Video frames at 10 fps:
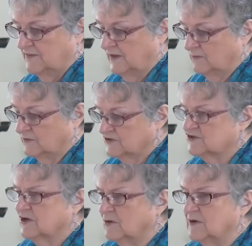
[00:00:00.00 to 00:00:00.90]
that will
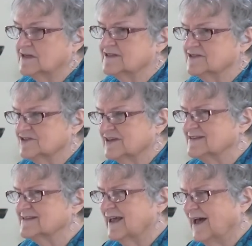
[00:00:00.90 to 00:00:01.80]
show us
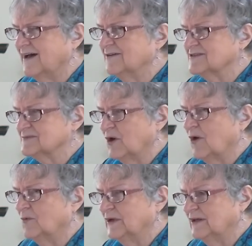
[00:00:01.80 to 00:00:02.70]
just how
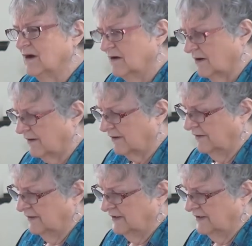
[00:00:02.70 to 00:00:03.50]
small we are,